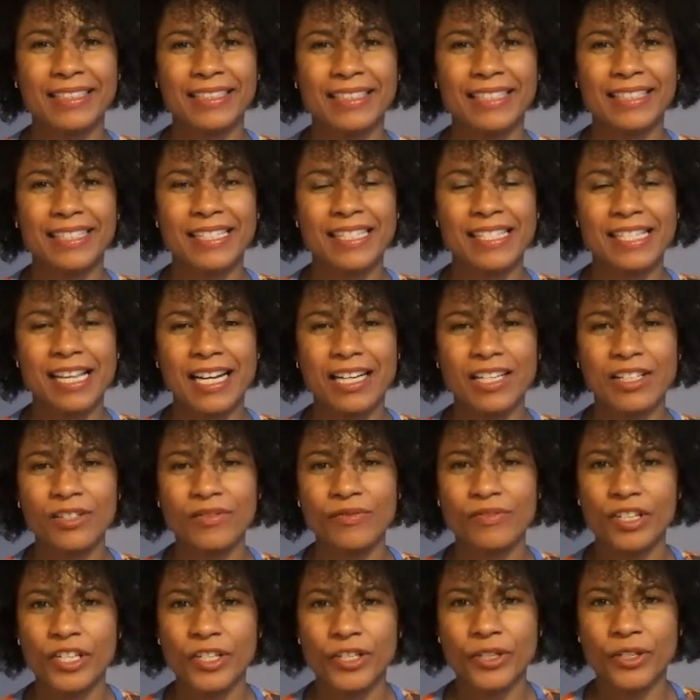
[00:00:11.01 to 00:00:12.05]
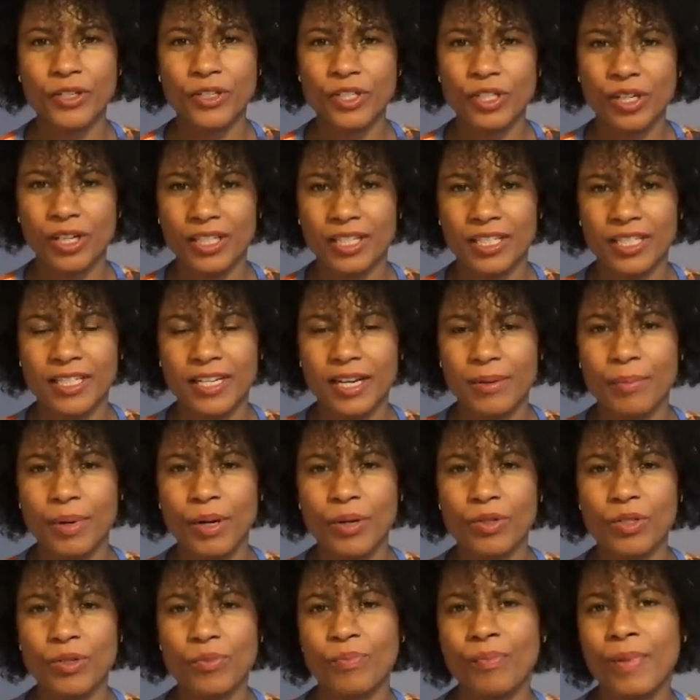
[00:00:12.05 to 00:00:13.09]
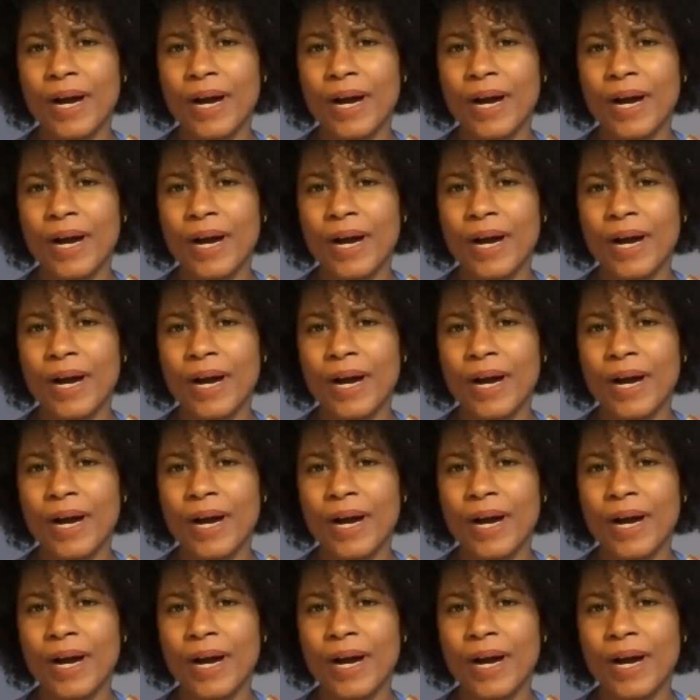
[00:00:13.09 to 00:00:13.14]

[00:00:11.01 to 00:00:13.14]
on the second video talking about